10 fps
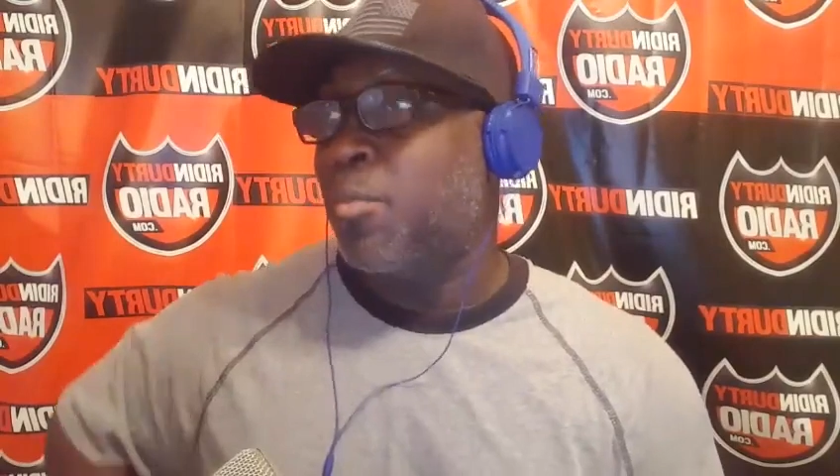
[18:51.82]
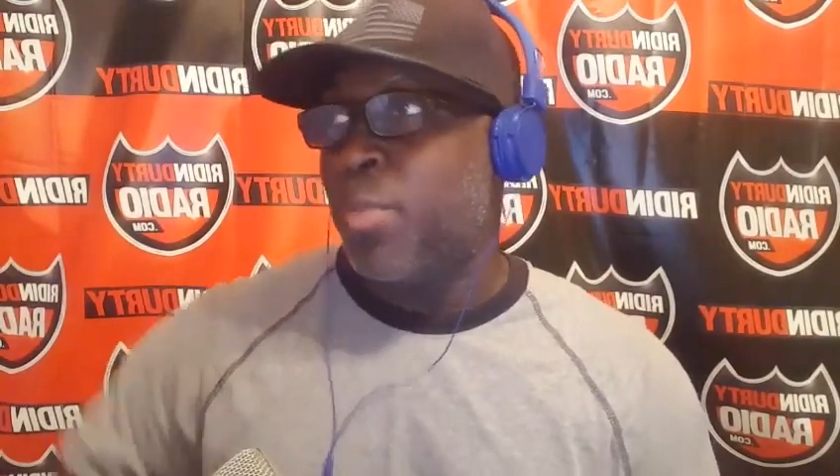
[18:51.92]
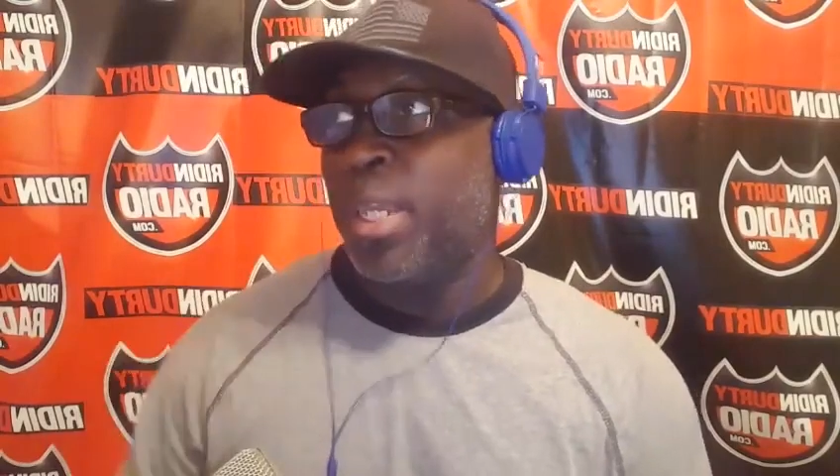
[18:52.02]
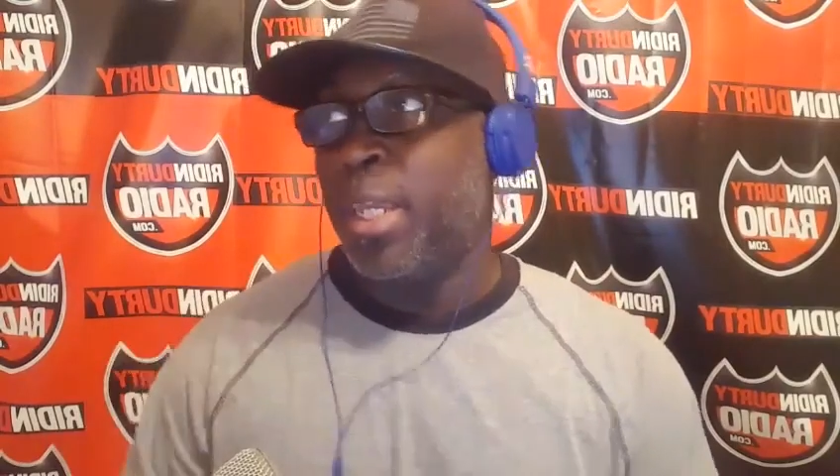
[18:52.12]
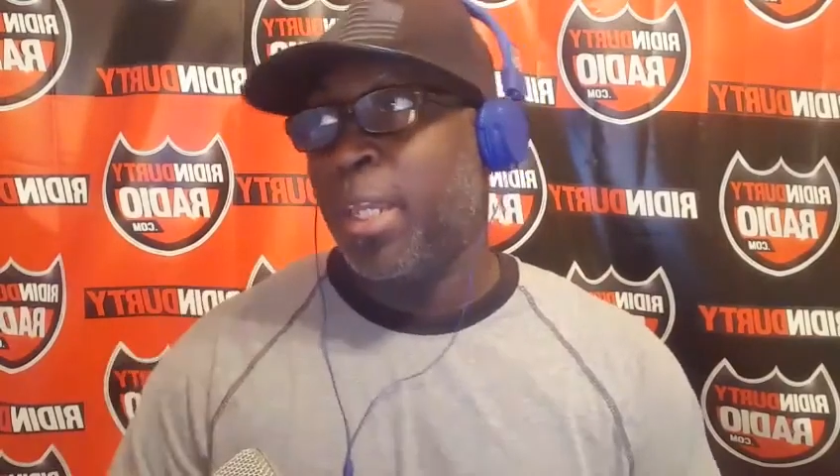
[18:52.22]

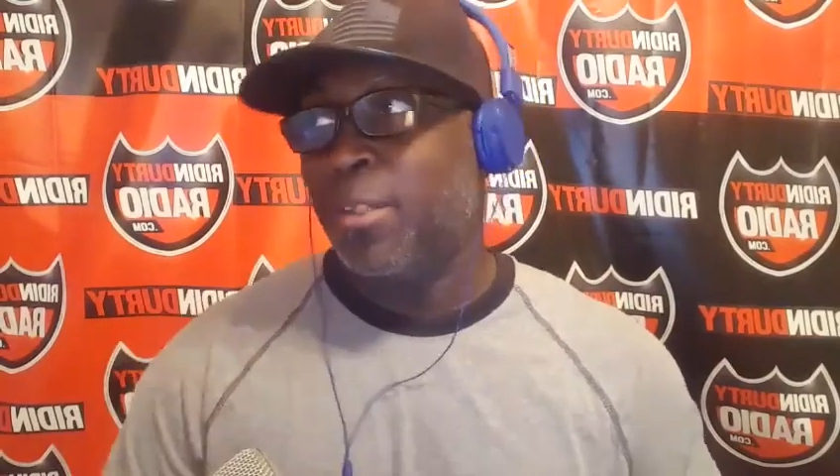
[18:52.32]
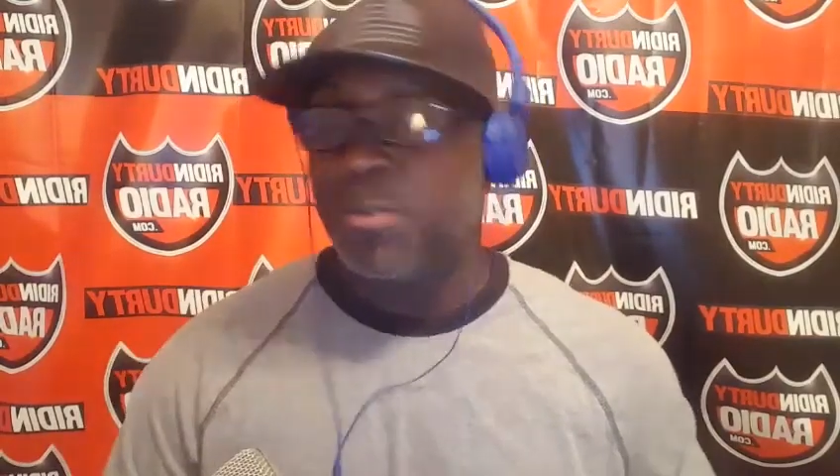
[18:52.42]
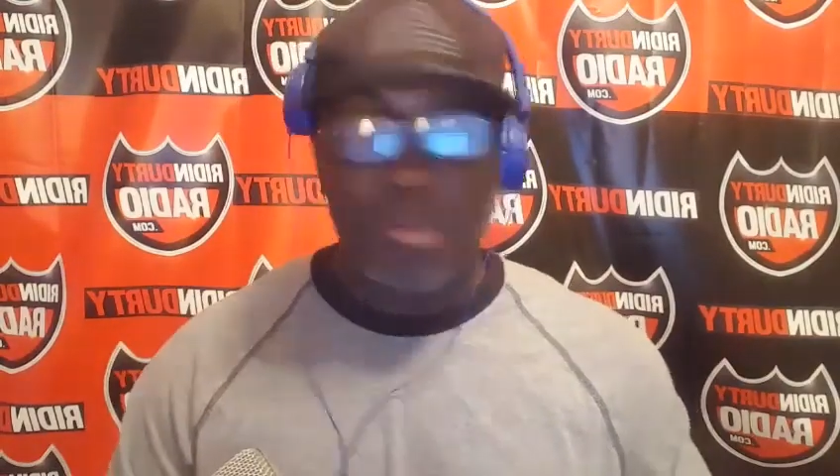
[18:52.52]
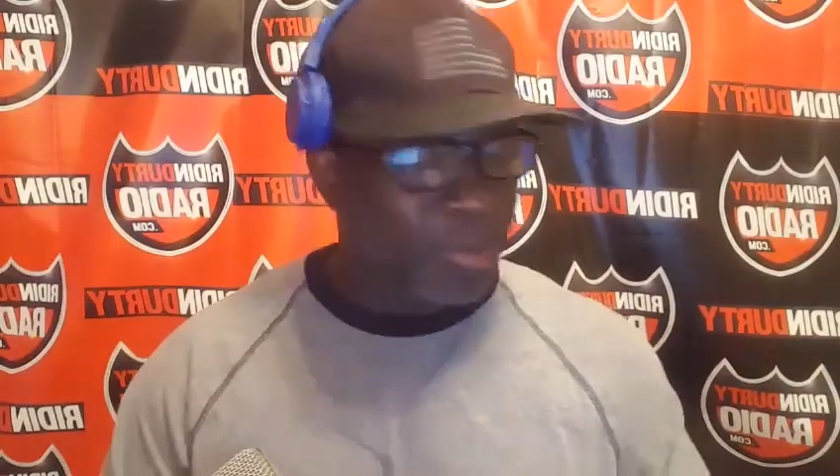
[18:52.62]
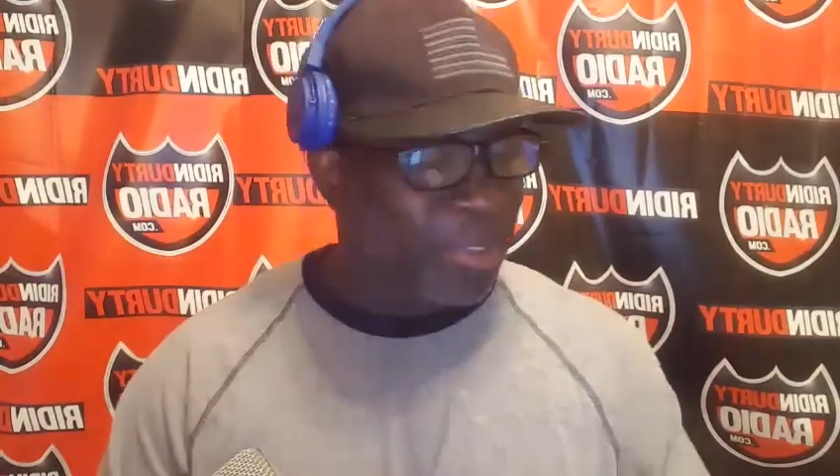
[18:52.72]

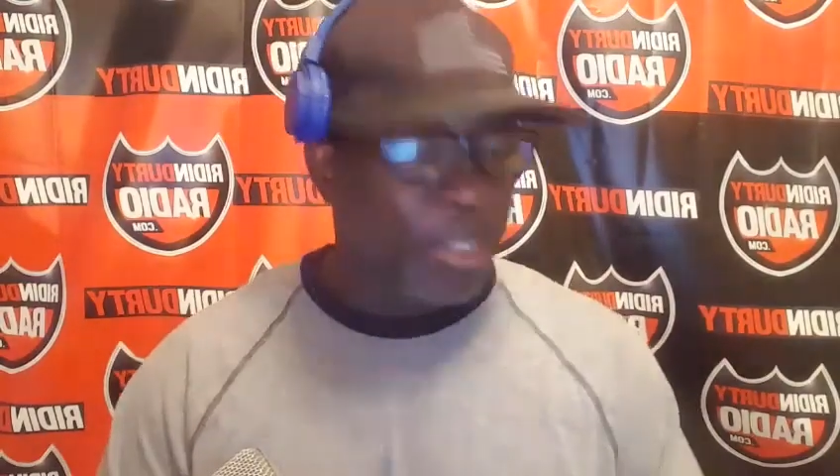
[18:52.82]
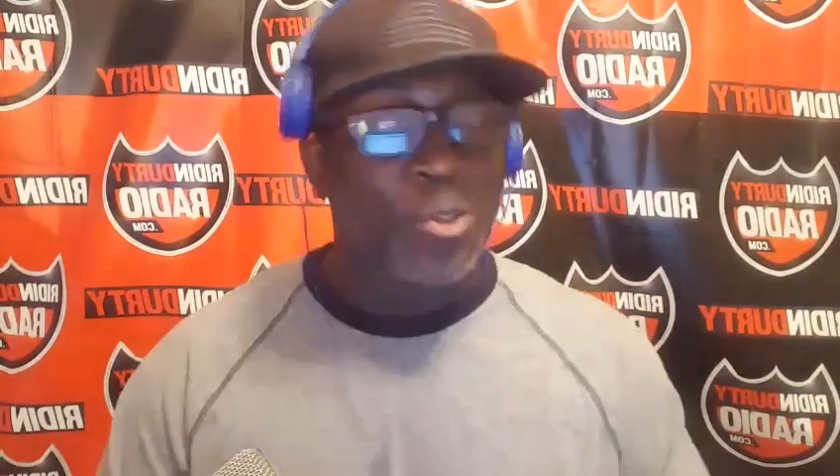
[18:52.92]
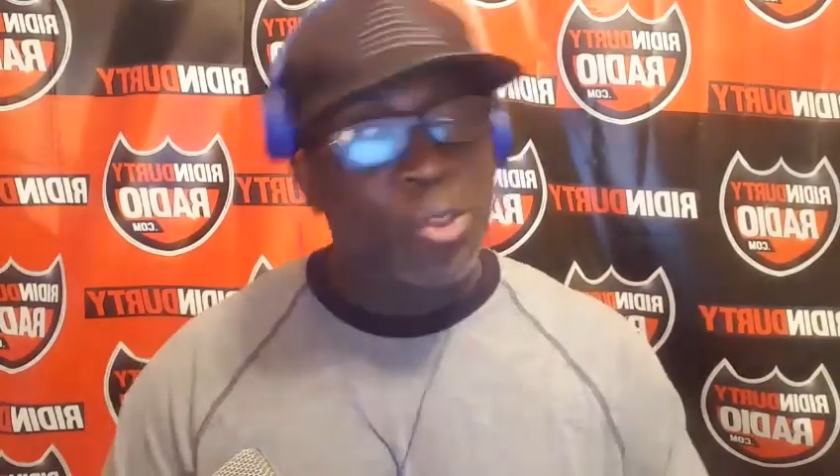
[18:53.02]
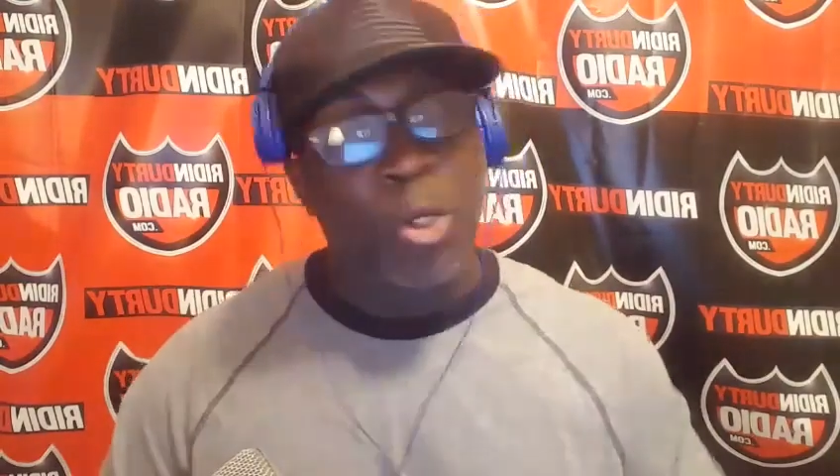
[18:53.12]
being singer,